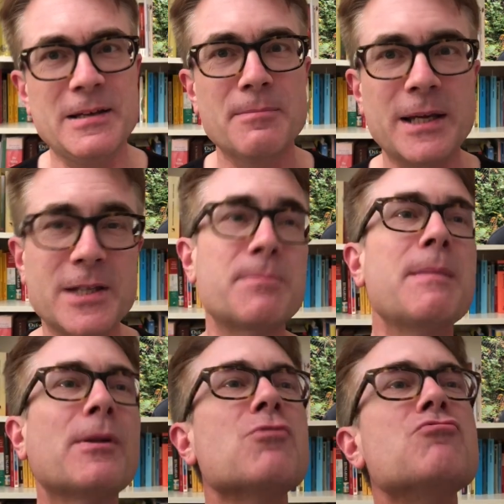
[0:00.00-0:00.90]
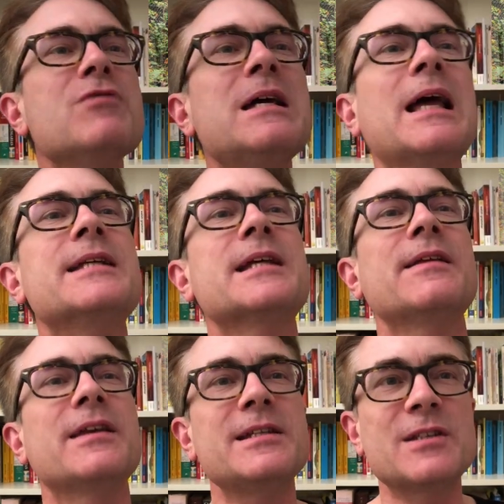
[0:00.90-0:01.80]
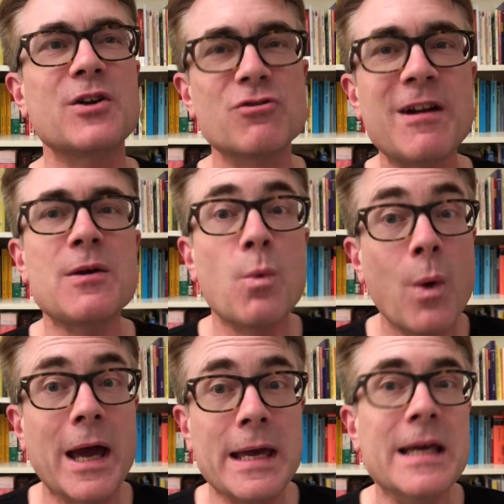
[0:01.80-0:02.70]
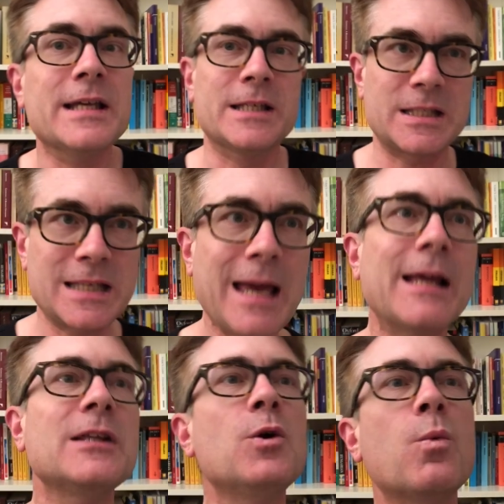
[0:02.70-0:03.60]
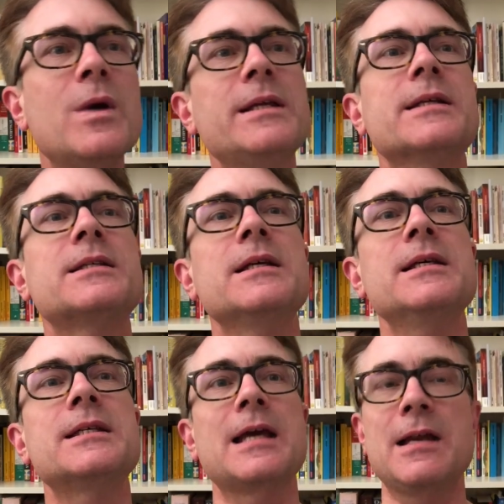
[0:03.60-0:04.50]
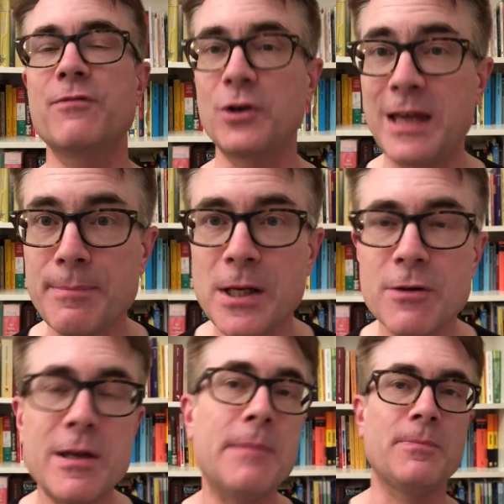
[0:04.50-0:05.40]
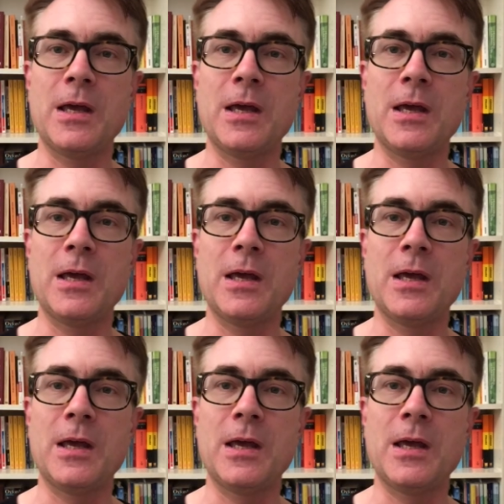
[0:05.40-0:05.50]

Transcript: because people are realising that it's a great way to tackle your weaknesses in vocabulary,